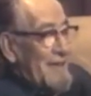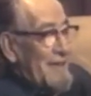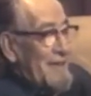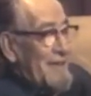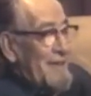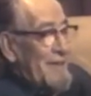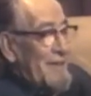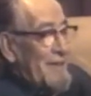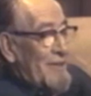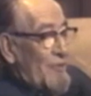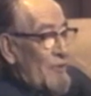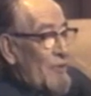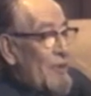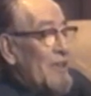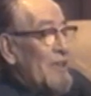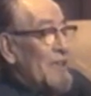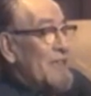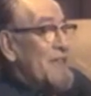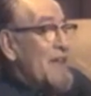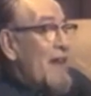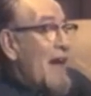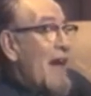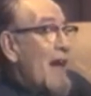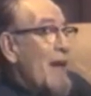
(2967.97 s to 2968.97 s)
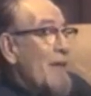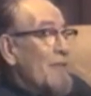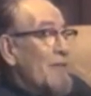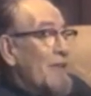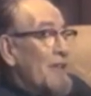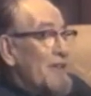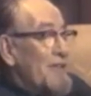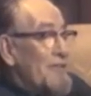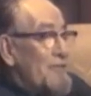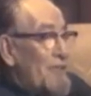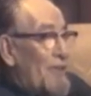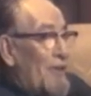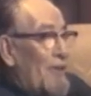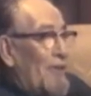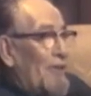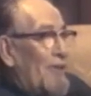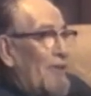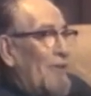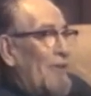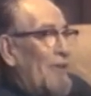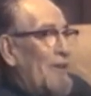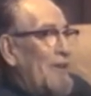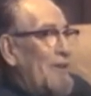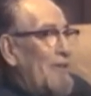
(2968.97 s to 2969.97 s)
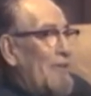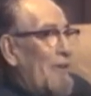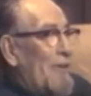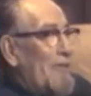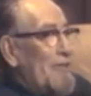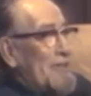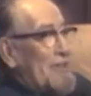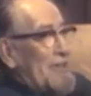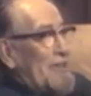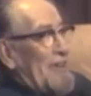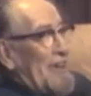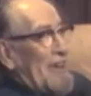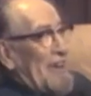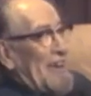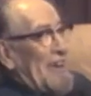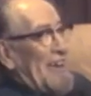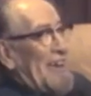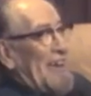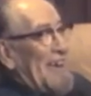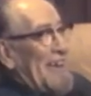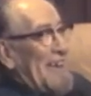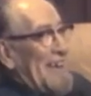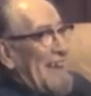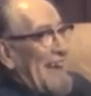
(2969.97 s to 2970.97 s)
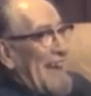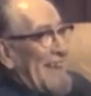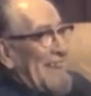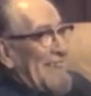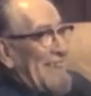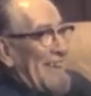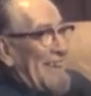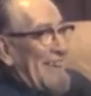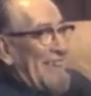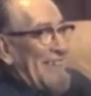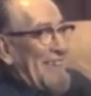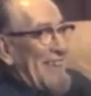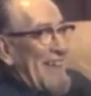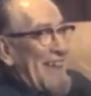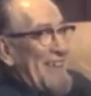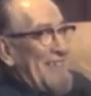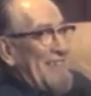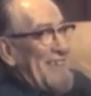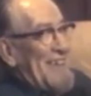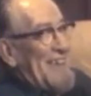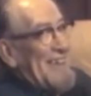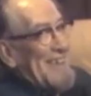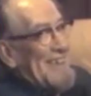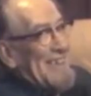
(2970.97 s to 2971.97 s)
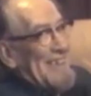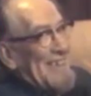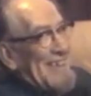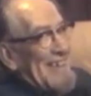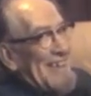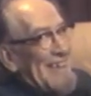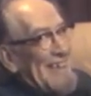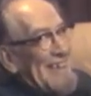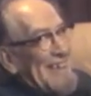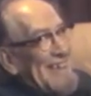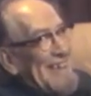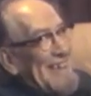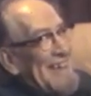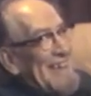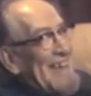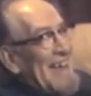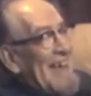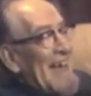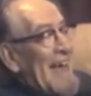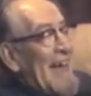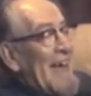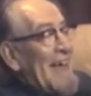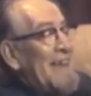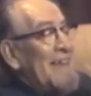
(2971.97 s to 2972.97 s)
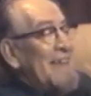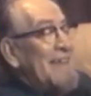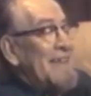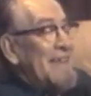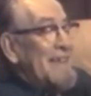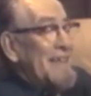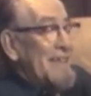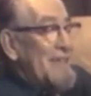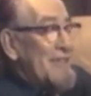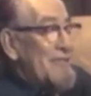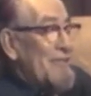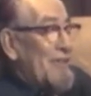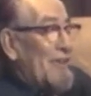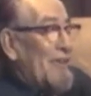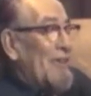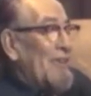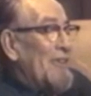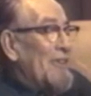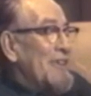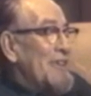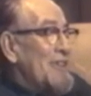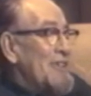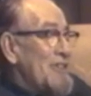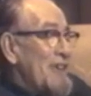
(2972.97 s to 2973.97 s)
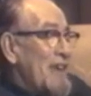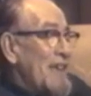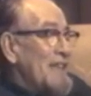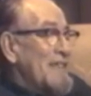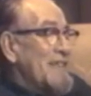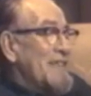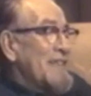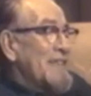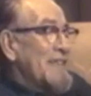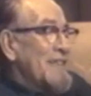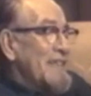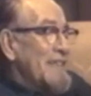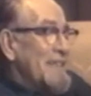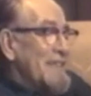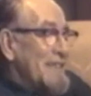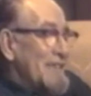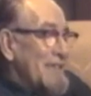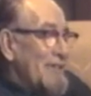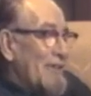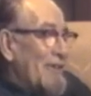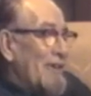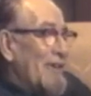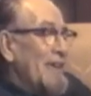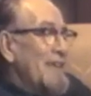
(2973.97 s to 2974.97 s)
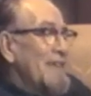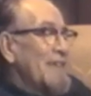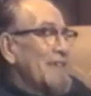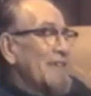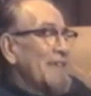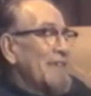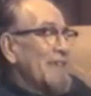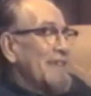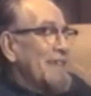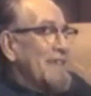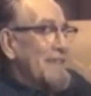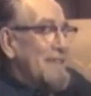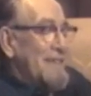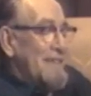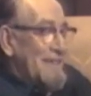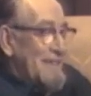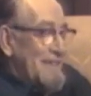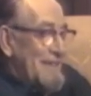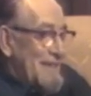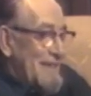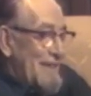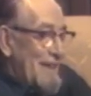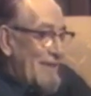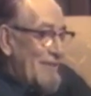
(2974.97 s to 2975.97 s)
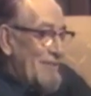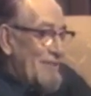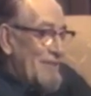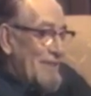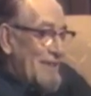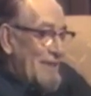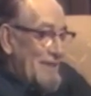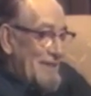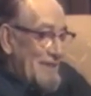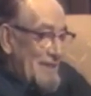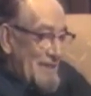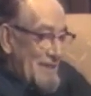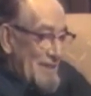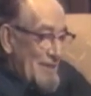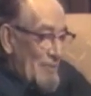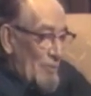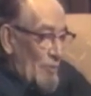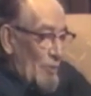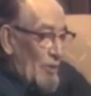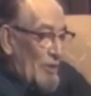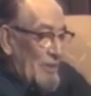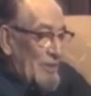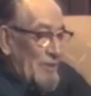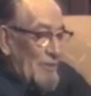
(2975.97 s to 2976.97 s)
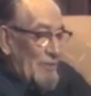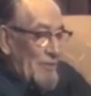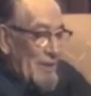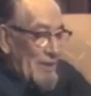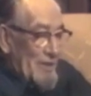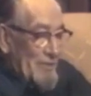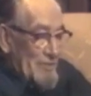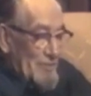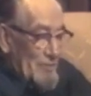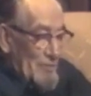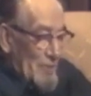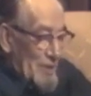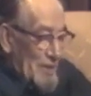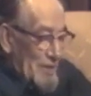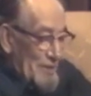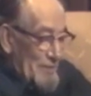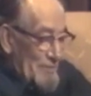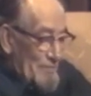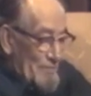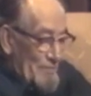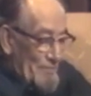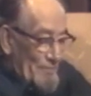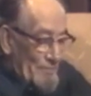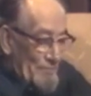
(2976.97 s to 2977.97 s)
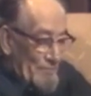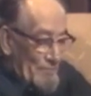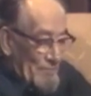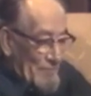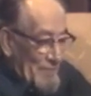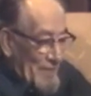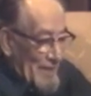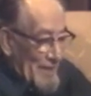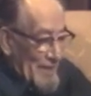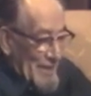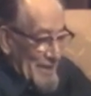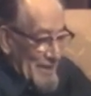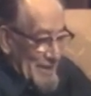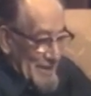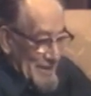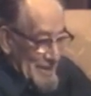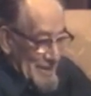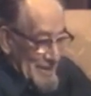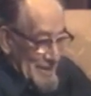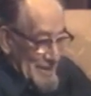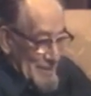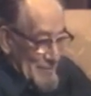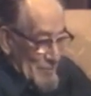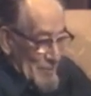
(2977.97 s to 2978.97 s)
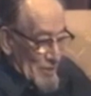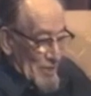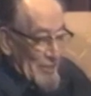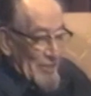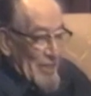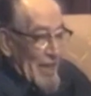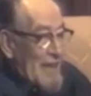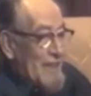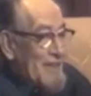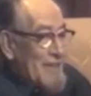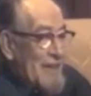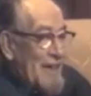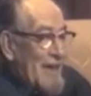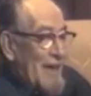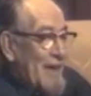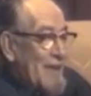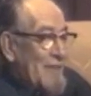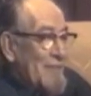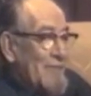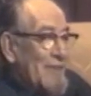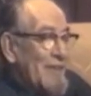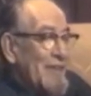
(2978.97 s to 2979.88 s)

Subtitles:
in real time, control what was going on out there with that vehicle and control the jets and so on, so that everything worked the way it was wanted. But at that time,